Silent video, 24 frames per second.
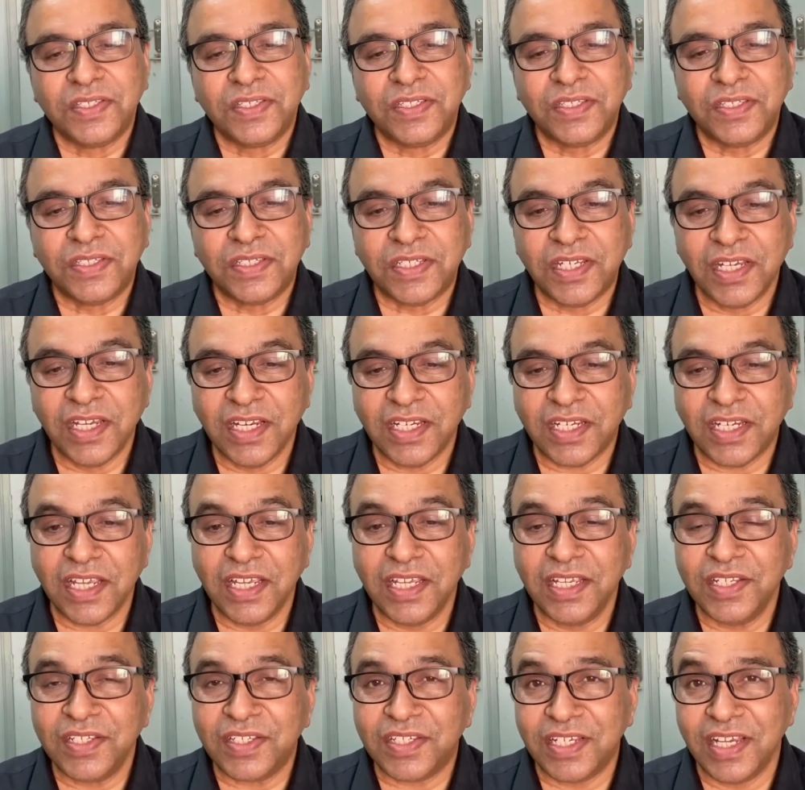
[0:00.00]

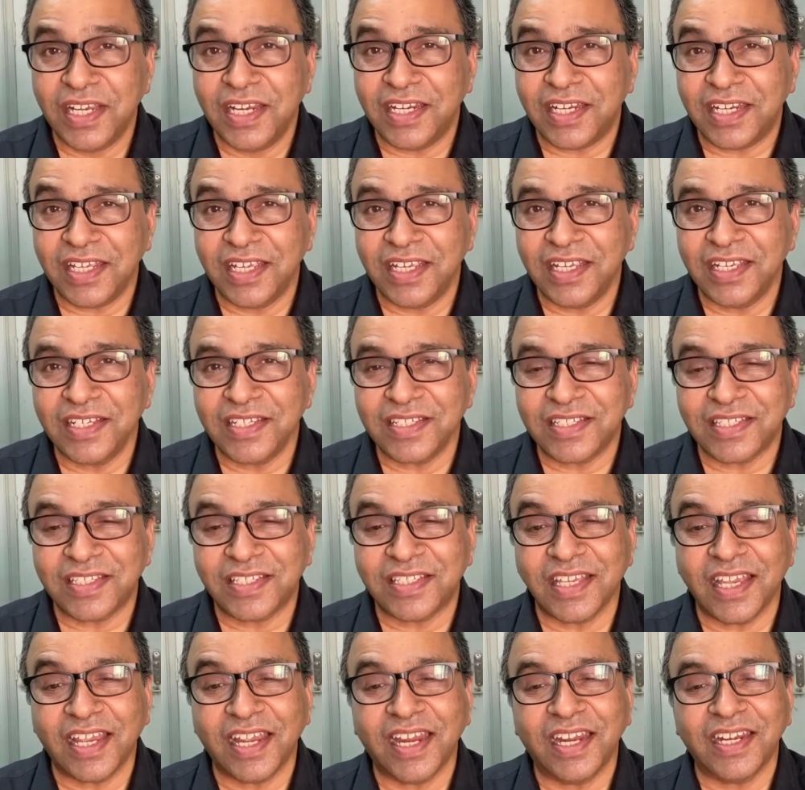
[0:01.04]
Cheating, cheating,
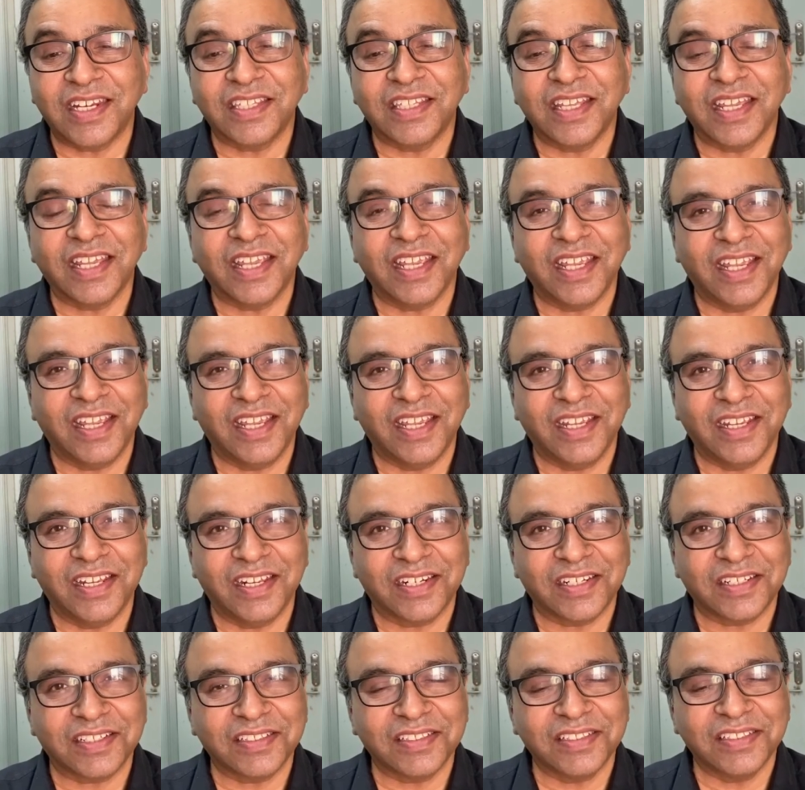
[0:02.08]
said the
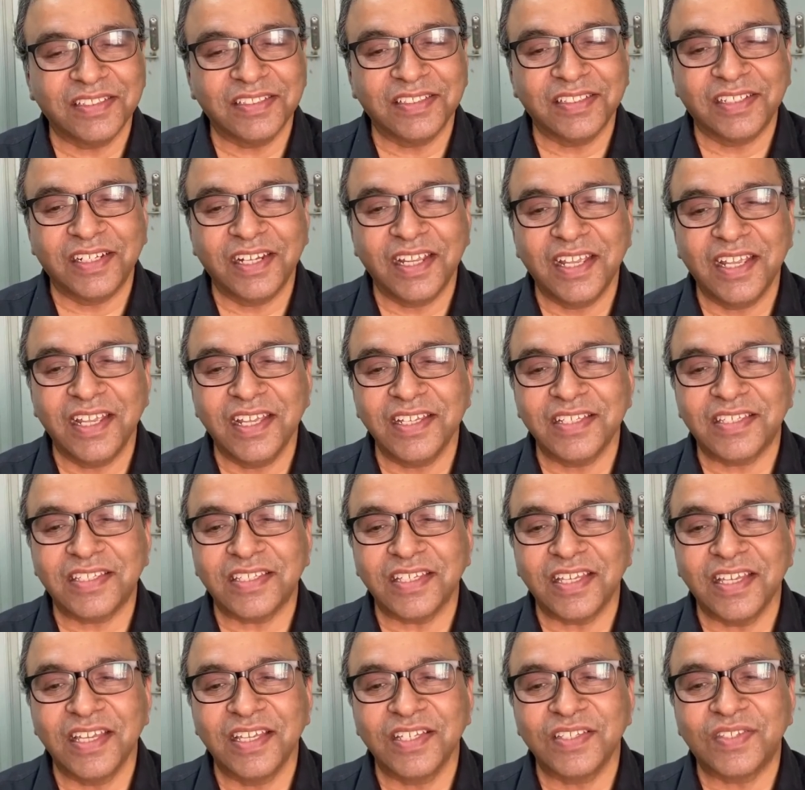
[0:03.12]
hare. Race
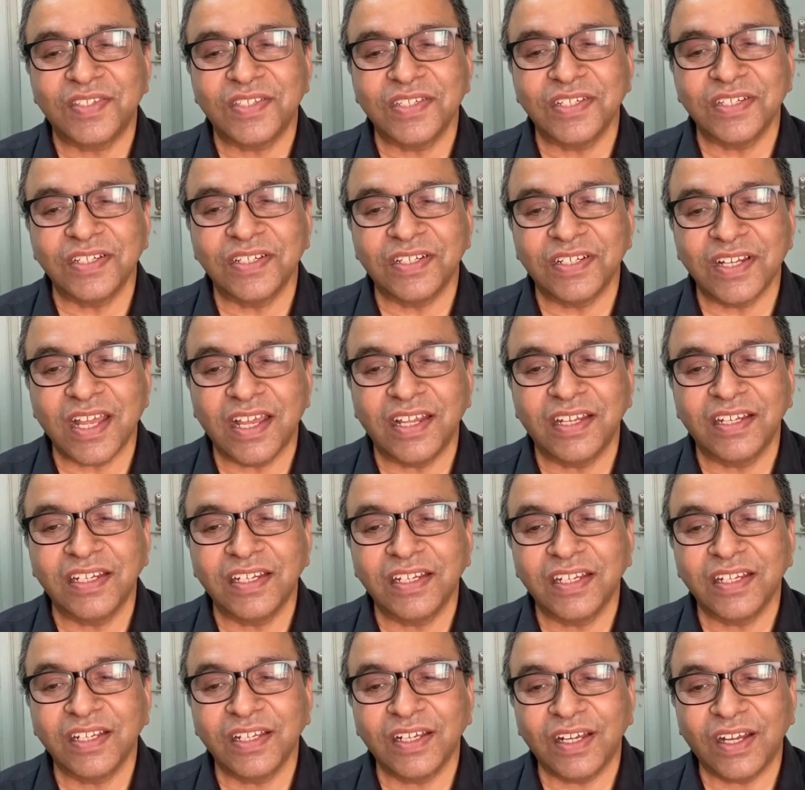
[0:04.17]
is run
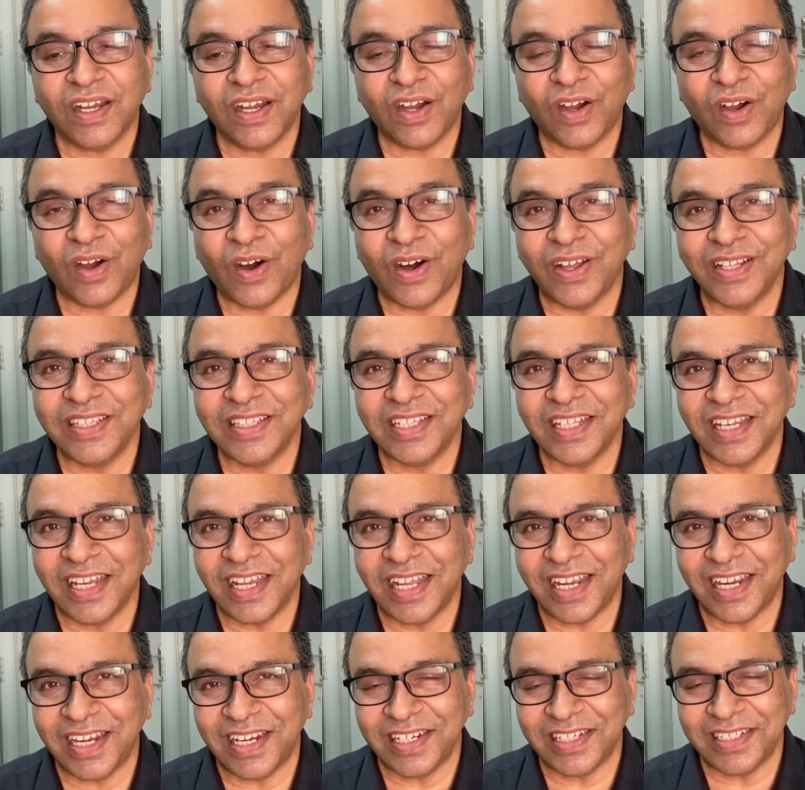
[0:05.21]
on the
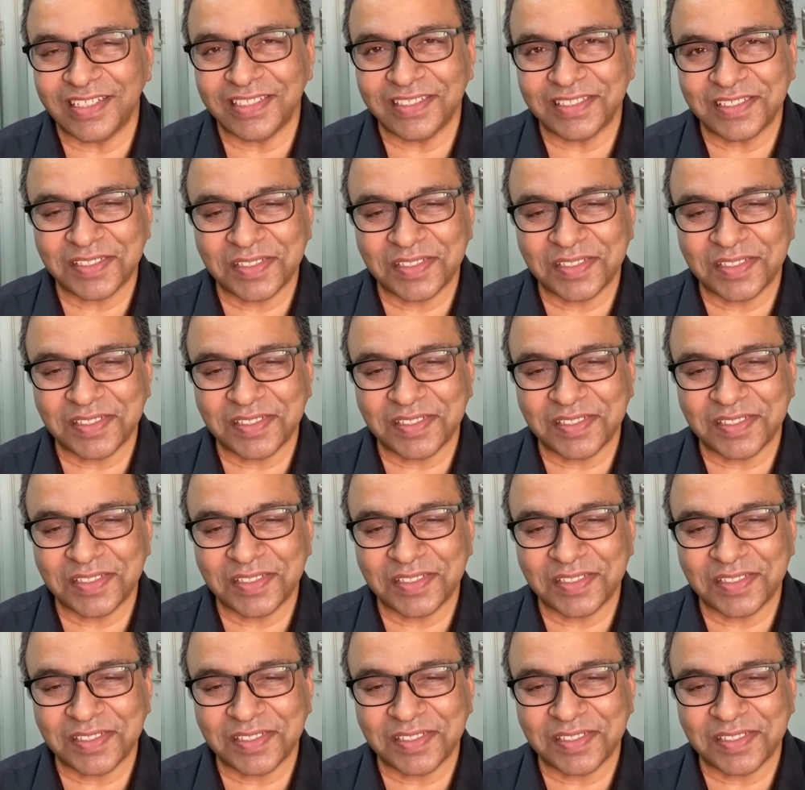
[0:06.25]
land.